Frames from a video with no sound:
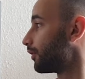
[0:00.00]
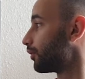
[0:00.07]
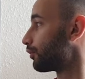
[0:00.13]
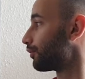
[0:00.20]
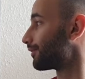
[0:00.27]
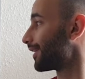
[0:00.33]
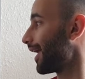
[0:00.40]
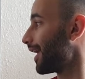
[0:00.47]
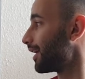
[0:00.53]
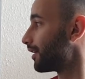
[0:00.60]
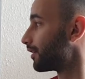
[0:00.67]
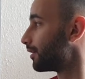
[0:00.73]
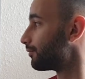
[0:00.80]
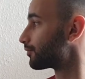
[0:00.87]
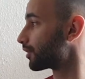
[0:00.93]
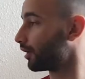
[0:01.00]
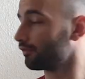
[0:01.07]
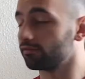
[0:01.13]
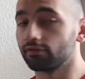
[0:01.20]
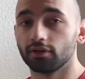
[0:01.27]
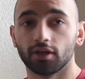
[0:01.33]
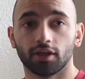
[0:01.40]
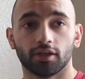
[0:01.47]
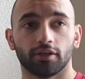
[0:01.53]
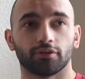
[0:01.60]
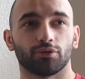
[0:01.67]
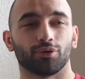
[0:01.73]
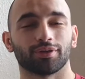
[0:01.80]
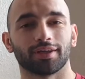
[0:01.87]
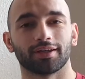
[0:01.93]
endurance and grip strength
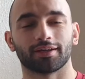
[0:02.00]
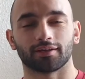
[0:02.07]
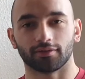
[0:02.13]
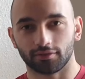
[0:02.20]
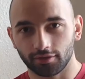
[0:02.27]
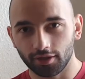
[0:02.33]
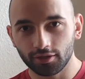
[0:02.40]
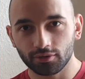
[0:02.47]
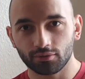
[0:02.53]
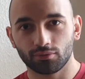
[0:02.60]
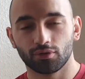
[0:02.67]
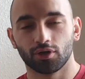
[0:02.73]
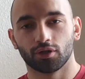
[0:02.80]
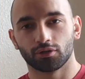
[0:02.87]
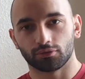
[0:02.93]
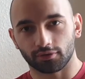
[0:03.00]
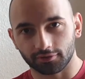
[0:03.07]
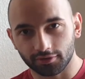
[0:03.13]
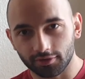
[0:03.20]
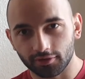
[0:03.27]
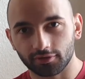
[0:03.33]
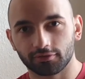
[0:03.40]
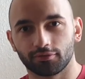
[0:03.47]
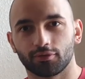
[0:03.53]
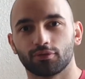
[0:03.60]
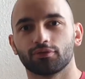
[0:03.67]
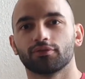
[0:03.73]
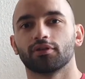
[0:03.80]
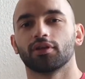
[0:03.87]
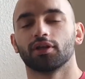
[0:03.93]
so you can continue to exert this
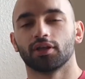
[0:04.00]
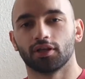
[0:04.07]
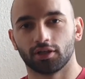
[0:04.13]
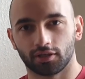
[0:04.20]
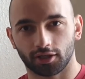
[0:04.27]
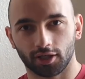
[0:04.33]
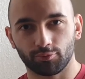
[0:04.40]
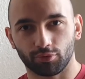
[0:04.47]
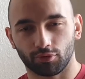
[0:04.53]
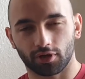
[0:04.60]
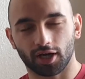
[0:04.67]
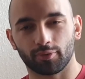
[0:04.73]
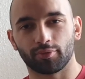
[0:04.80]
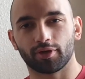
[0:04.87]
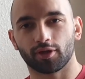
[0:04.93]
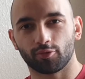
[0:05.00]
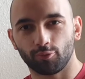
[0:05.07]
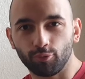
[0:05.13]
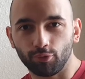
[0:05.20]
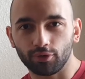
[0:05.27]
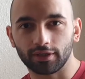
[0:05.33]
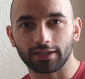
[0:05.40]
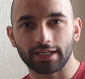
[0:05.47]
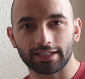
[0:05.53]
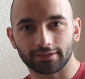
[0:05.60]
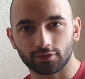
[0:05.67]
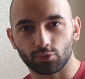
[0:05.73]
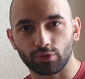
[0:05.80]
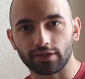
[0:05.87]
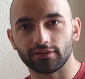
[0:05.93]
force, keep on grabbing, pulling,
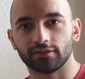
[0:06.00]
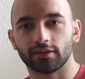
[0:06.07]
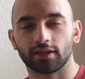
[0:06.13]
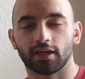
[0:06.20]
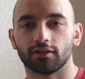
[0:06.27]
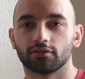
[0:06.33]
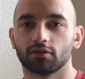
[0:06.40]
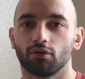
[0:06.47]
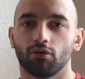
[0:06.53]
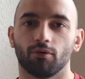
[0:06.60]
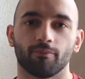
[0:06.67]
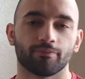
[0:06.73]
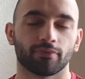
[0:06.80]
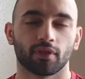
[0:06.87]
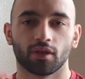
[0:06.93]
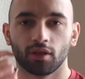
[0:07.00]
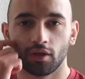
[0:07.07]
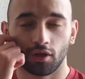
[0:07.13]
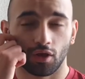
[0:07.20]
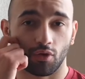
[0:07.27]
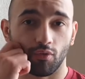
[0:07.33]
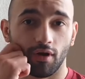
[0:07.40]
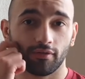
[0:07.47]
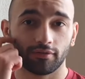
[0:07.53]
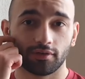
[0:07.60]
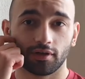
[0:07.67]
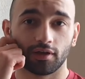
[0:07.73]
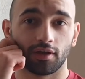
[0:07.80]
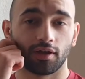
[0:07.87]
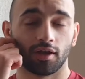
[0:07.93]
squeezing and so on. One of
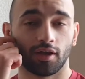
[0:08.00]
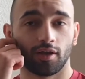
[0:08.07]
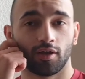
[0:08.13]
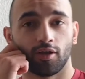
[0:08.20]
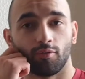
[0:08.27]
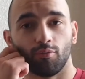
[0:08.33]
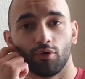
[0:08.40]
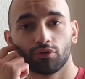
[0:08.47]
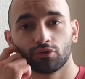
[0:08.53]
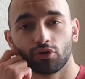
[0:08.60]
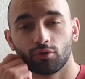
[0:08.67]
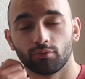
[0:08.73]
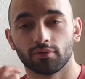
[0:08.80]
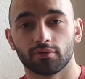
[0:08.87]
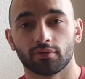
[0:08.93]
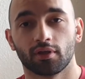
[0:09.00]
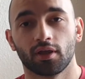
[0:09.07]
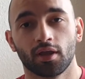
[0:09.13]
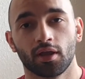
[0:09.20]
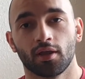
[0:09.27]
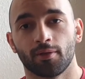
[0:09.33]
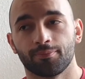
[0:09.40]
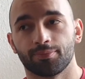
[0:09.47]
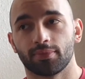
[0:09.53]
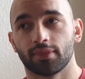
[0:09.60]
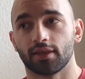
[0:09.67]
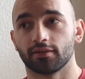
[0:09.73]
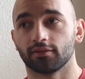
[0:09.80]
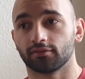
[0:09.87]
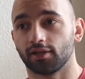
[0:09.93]
the most common
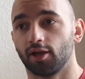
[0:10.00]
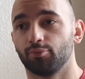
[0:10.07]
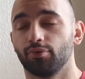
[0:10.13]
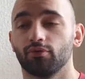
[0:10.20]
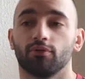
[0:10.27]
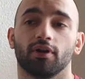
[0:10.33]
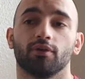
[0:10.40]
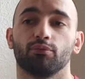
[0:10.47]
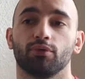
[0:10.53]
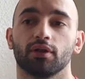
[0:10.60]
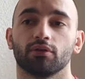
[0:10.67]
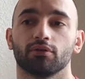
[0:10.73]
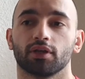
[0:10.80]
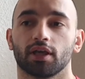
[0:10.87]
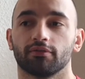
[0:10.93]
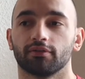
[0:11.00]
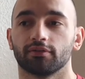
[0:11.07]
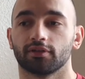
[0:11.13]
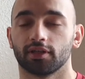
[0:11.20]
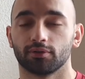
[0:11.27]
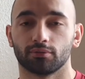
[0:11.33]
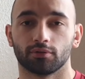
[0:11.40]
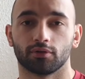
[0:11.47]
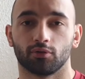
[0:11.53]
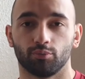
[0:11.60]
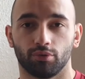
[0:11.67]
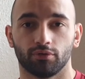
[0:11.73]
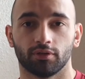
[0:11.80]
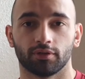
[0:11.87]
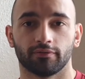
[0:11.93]
things that happen when you have a skilled
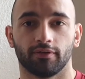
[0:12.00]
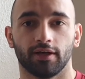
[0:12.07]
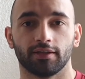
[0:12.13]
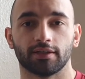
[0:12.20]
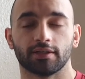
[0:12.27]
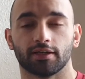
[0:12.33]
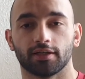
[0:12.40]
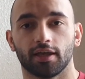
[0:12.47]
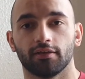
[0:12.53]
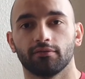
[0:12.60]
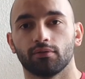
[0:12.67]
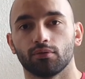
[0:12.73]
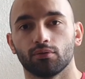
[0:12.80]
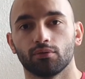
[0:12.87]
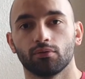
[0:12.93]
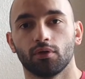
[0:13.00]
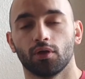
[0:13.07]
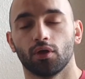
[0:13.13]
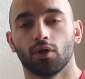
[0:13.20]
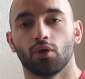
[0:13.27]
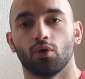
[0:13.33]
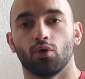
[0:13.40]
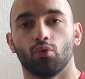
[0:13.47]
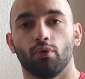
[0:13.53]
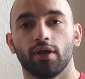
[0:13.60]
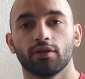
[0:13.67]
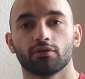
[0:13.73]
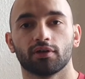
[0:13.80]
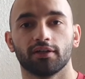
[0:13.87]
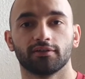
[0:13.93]
opponent fighting against you,
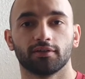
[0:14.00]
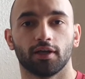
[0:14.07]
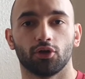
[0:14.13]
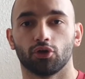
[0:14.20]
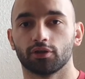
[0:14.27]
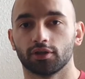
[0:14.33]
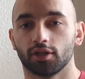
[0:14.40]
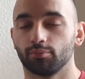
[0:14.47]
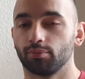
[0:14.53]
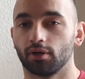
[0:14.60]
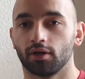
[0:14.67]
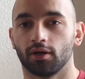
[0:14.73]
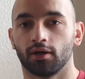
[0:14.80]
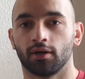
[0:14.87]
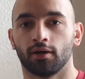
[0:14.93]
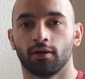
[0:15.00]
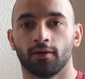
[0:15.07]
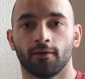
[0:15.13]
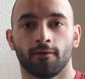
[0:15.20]
when you're, let's say, locking up a